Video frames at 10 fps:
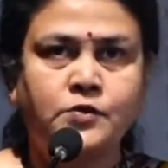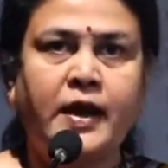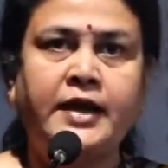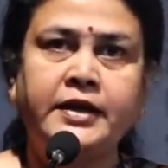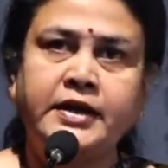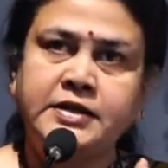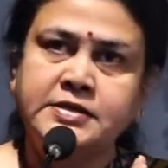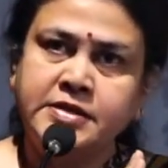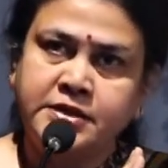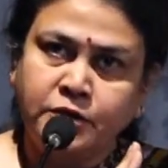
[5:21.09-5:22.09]
One
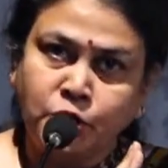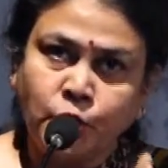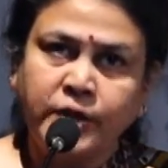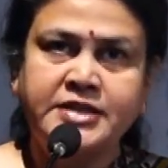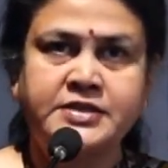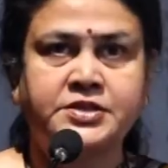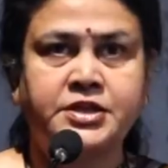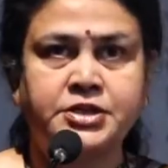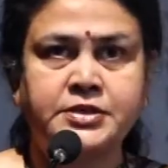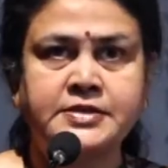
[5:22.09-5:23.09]
is the new
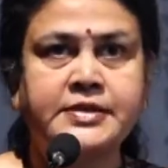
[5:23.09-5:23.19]
registrations